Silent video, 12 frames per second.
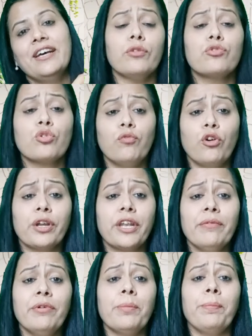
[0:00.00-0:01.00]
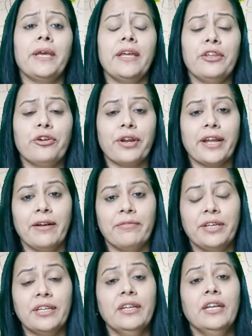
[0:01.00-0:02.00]
So whatever pain you are
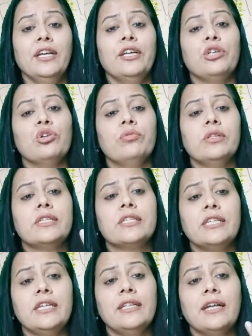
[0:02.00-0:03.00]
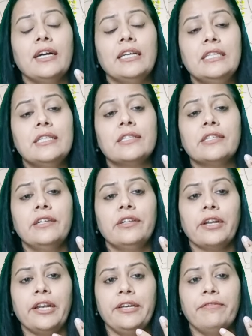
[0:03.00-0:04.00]
having, you will see the instant
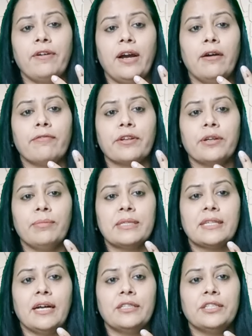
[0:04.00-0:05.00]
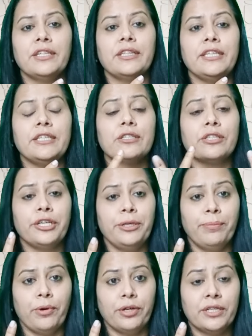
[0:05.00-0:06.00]
relief after massaging these 3
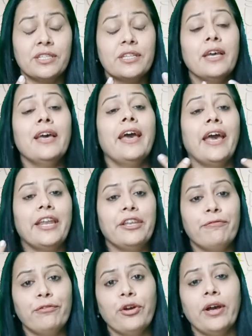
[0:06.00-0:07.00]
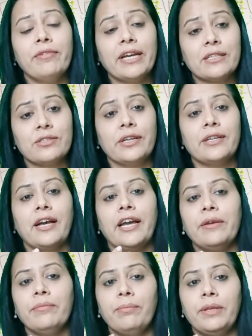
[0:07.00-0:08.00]
points. And if you have extra
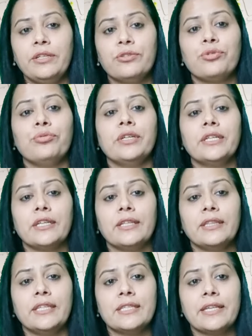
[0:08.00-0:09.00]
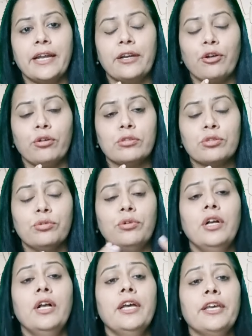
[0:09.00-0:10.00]
time, please do it in this hand also.
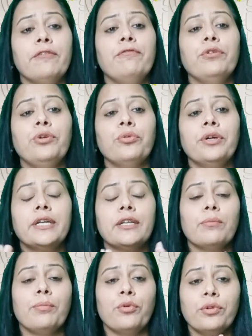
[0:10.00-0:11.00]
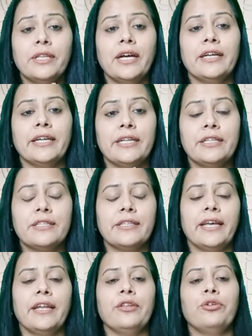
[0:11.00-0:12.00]
If you do it in both the hands,
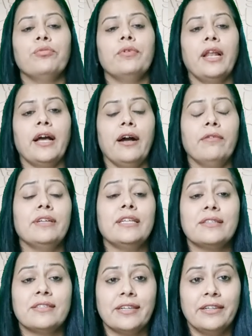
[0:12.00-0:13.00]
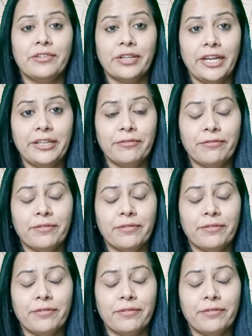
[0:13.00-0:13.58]
then you will have instant relief.